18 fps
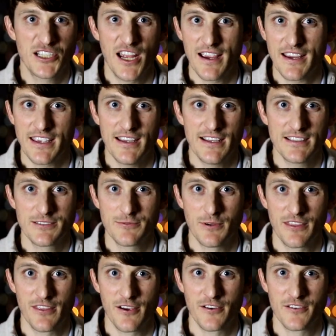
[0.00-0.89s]
check-ins
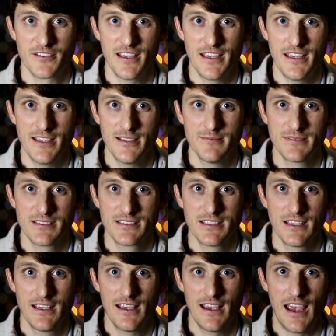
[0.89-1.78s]
with our
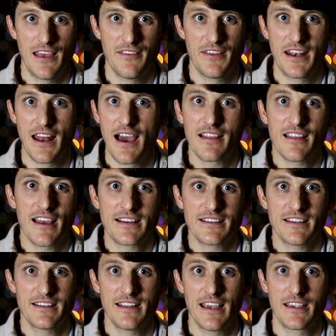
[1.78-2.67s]
teams, and then I
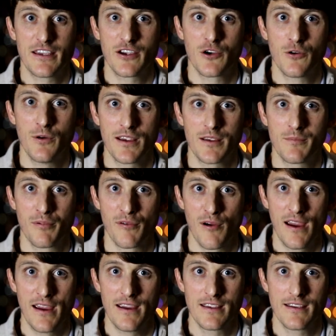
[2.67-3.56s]
like to take a quick
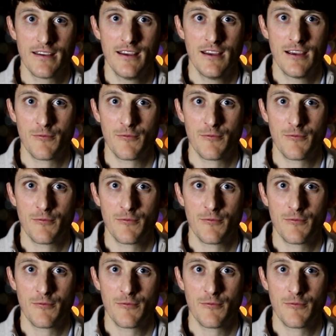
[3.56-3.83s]
break.